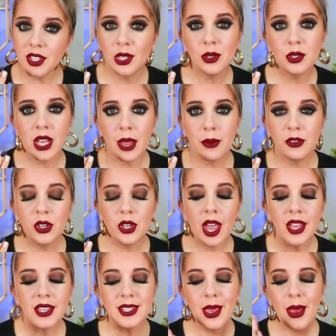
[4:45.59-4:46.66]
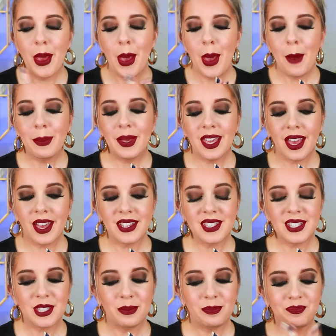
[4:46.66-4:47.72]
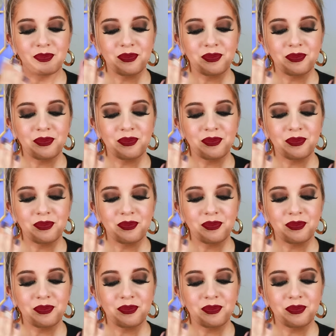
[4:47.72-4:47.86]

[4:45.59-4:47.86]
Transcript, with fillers: single time for you guys because